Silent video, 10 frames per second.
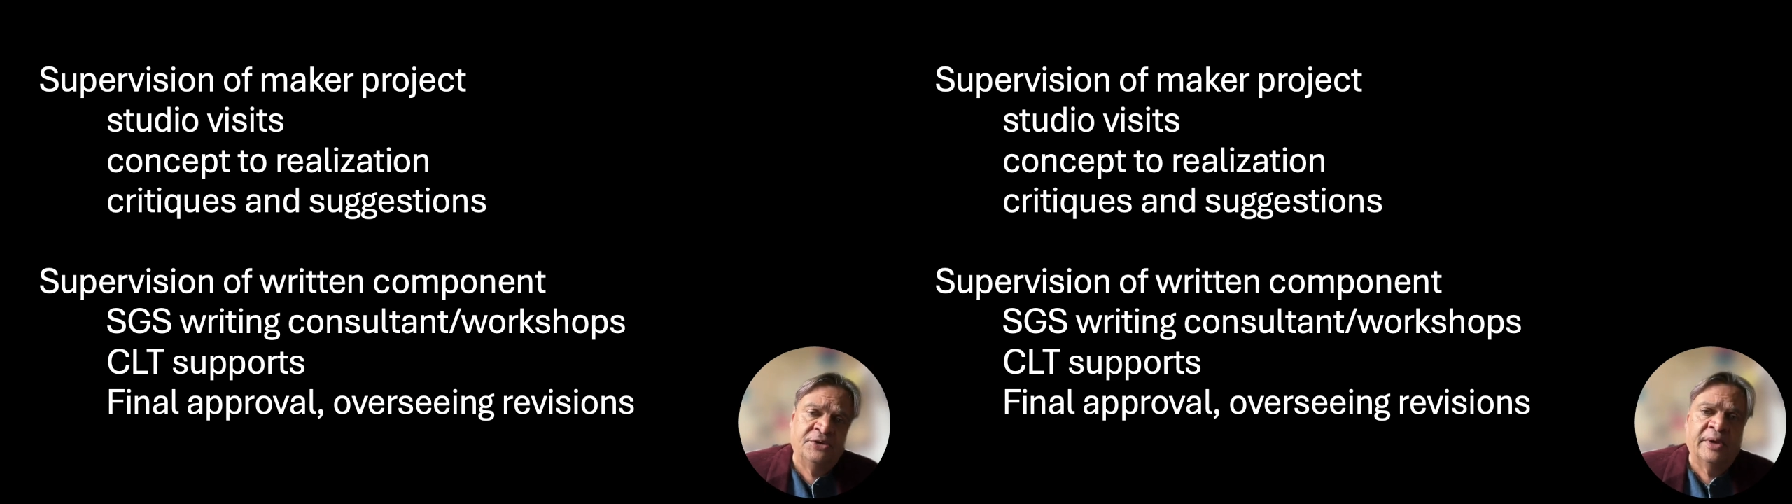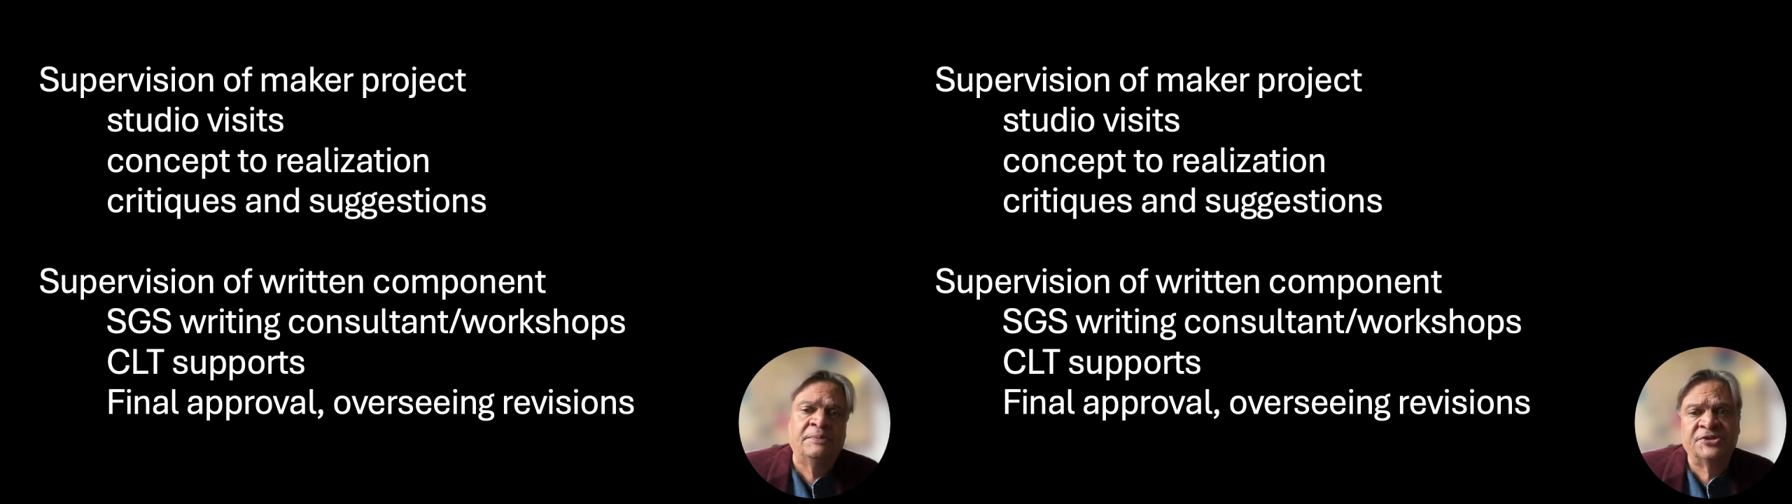
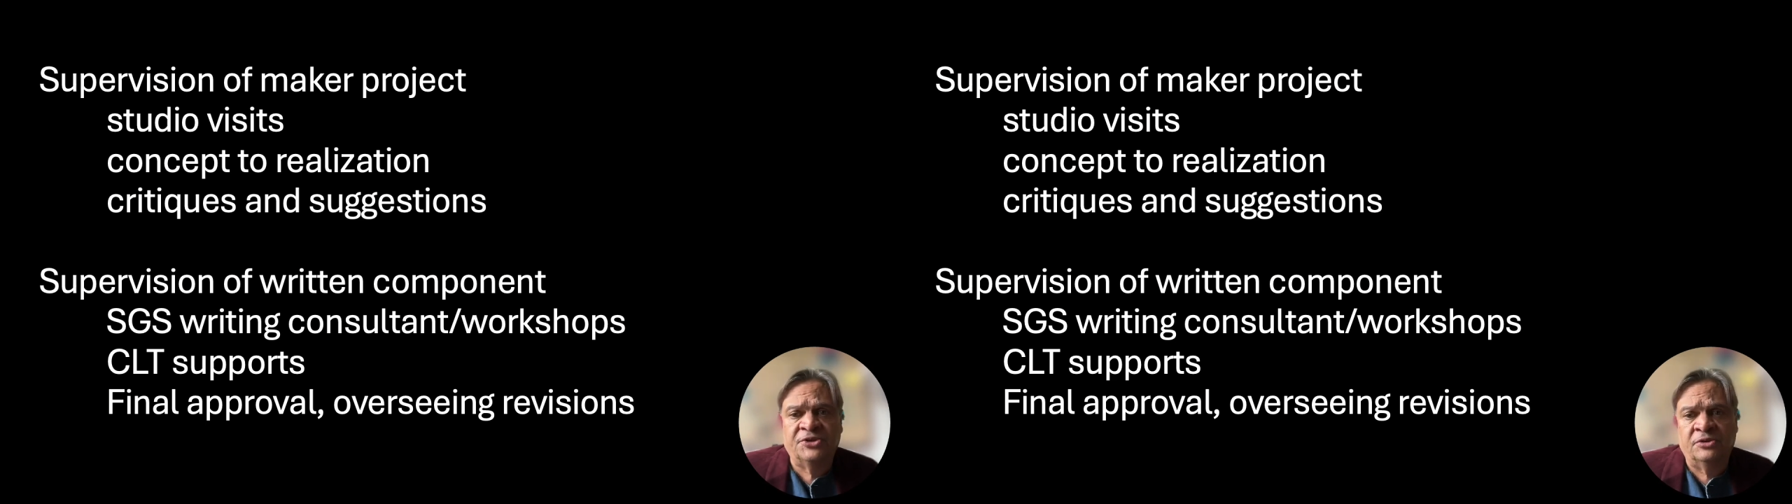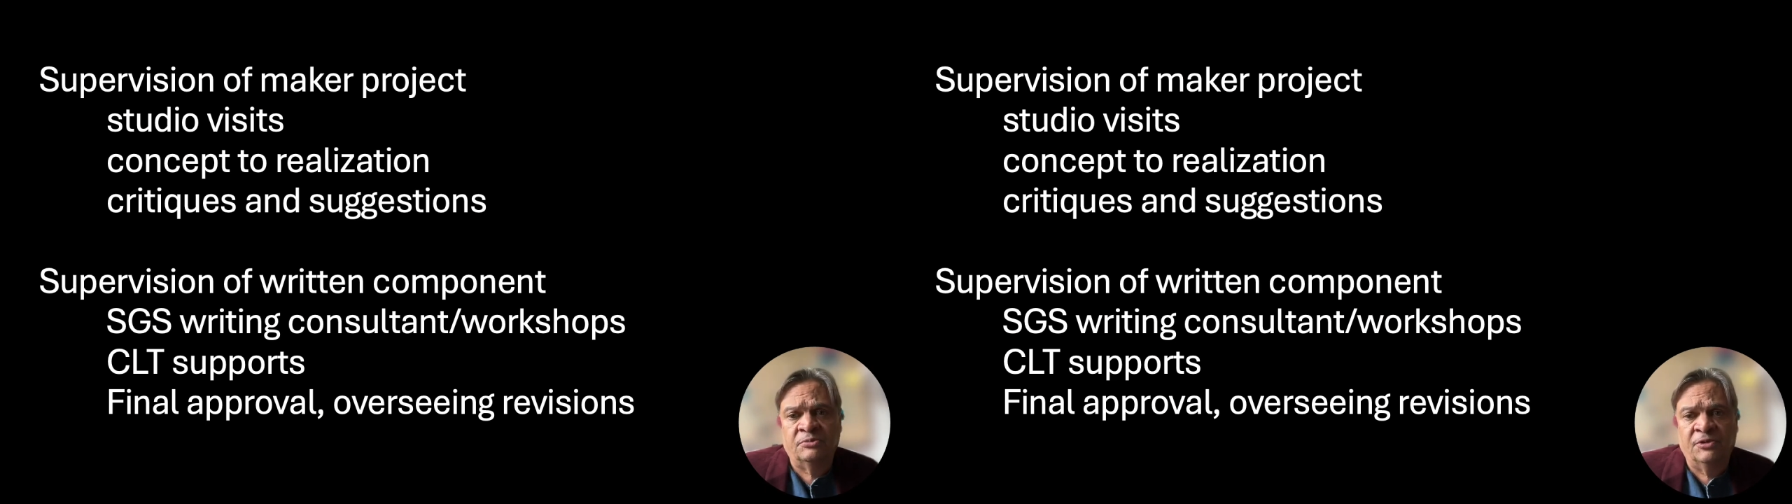you help the
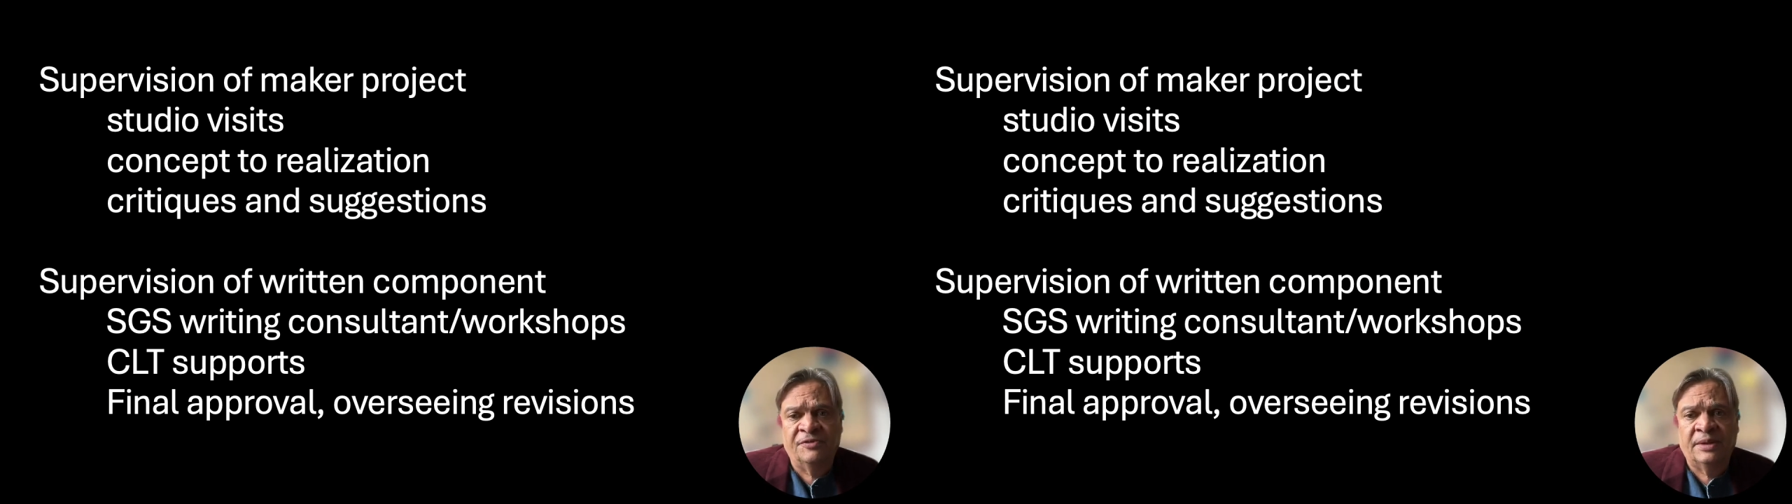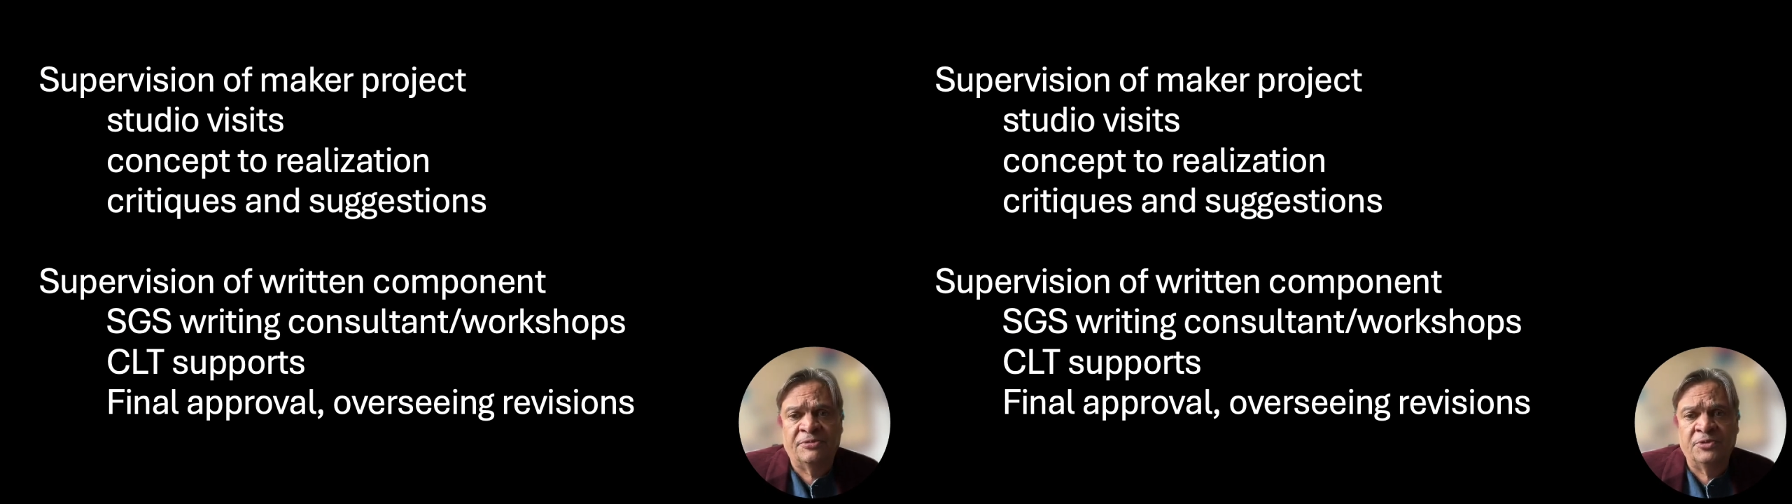student
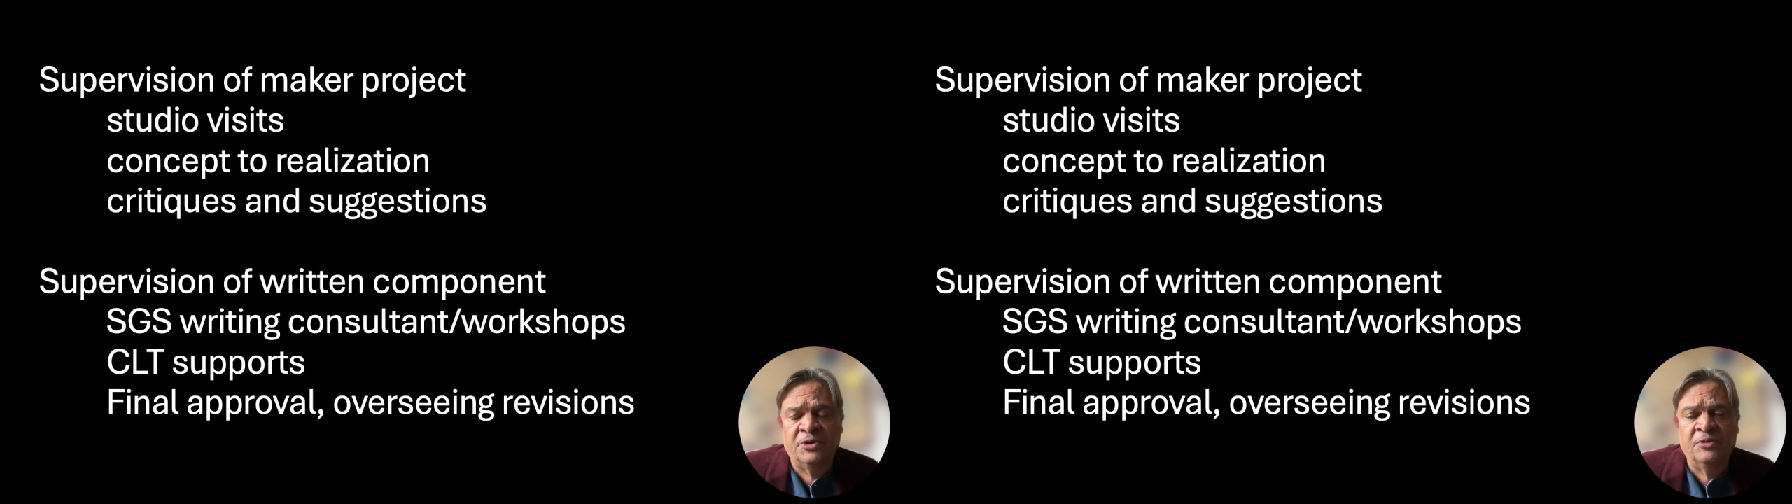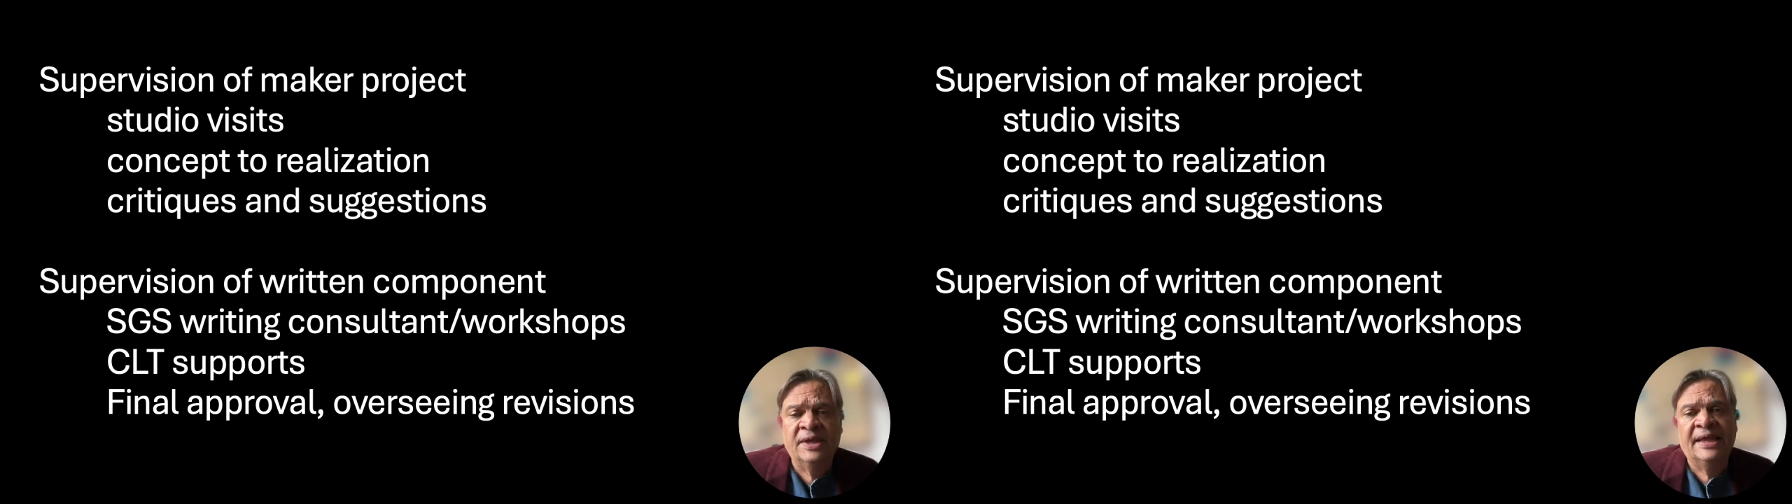move them
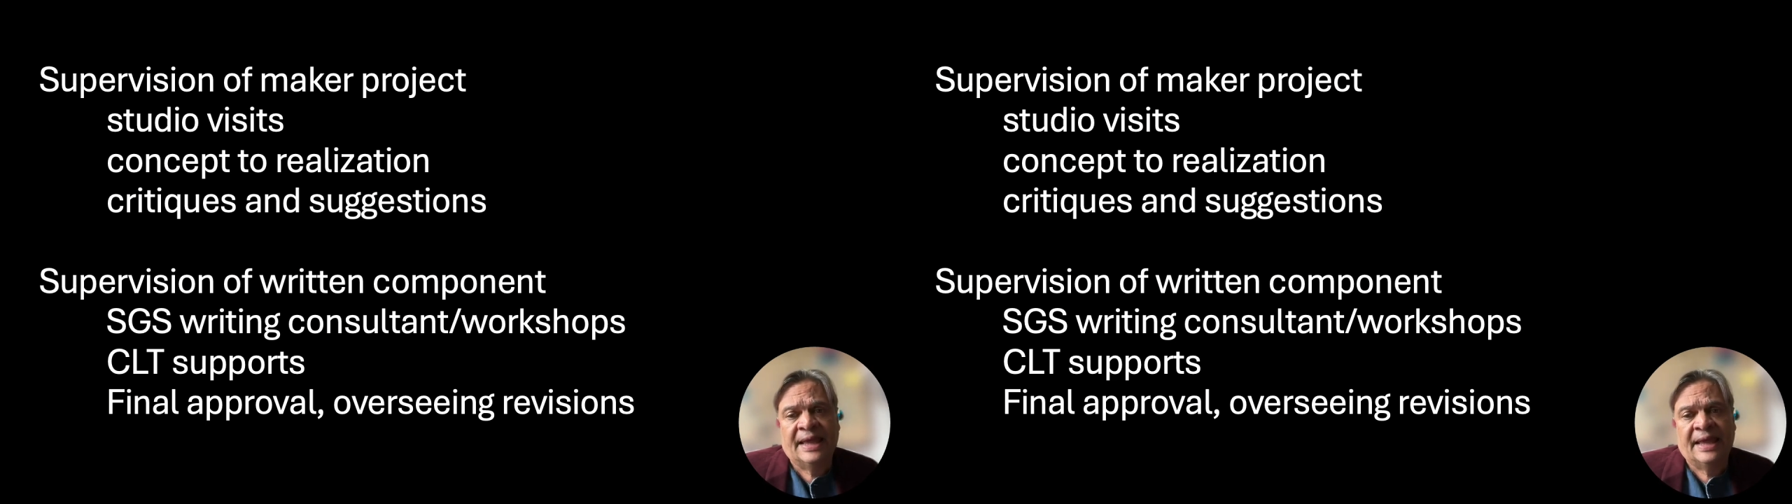through,